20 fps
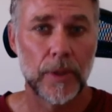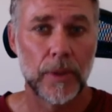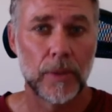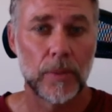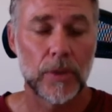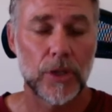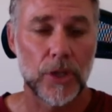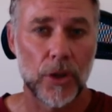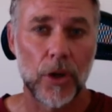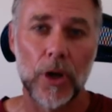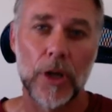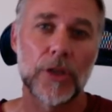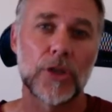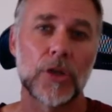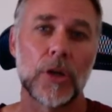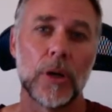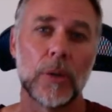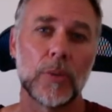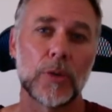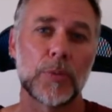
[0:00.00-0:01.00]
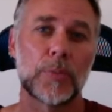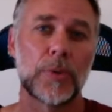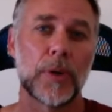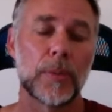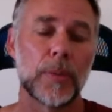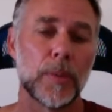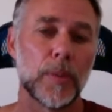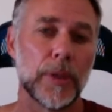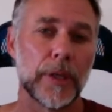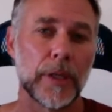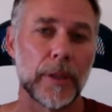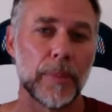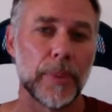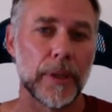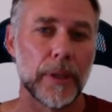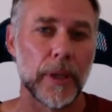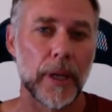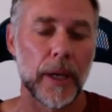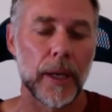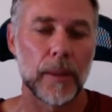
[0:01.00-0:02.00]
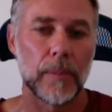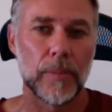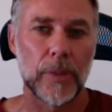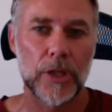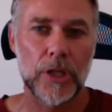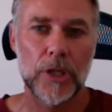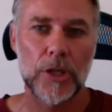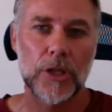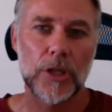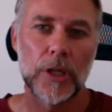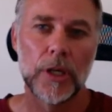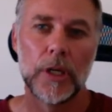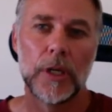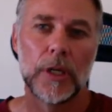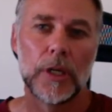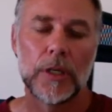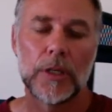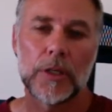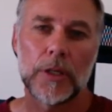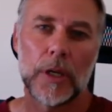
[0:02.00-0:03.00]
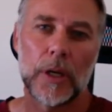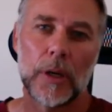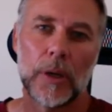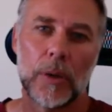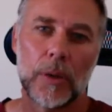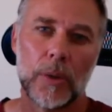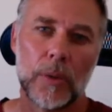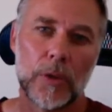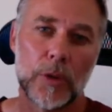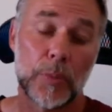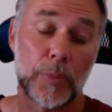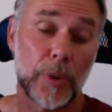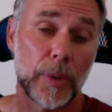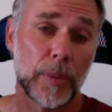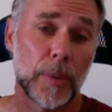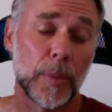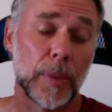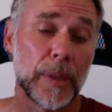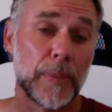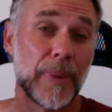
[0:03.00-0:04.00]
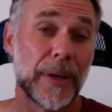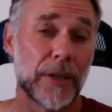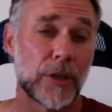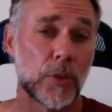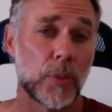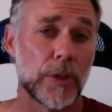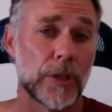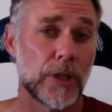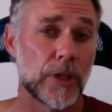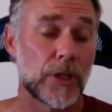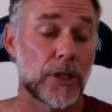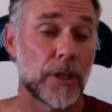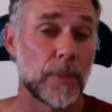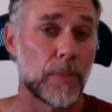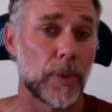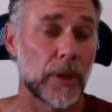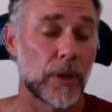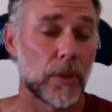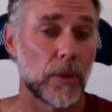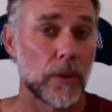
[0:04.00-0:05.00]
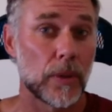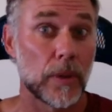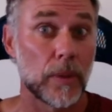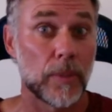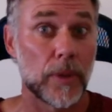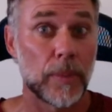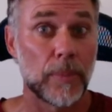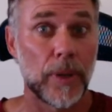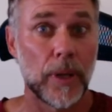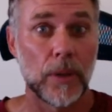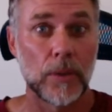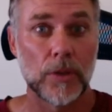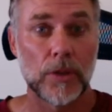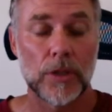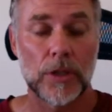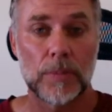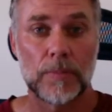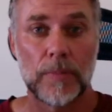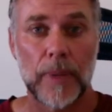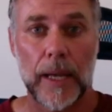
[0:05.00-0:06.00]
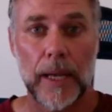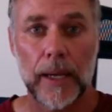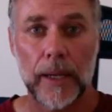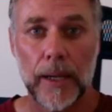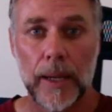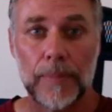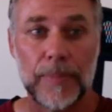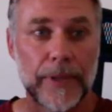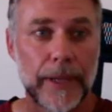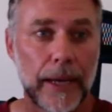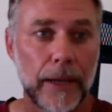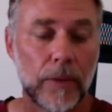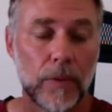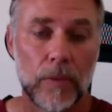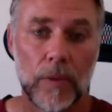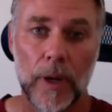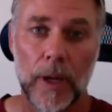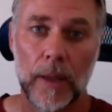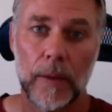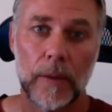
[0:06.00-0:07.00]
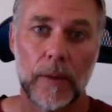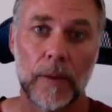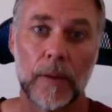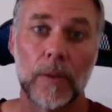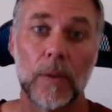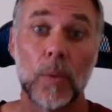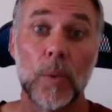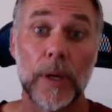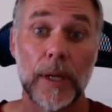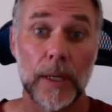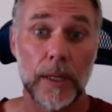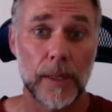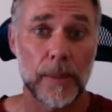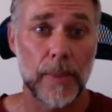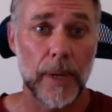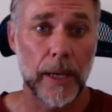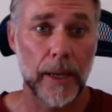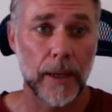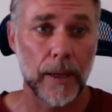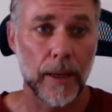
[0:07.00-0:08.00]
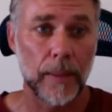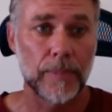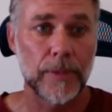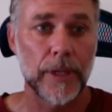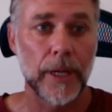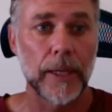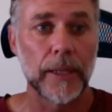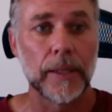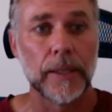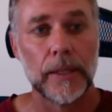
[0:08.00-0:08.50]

which in hindsight was probably a bit ambitious. So it's probably best we just simply call them the Pulse Market Update rather than the weekly market update.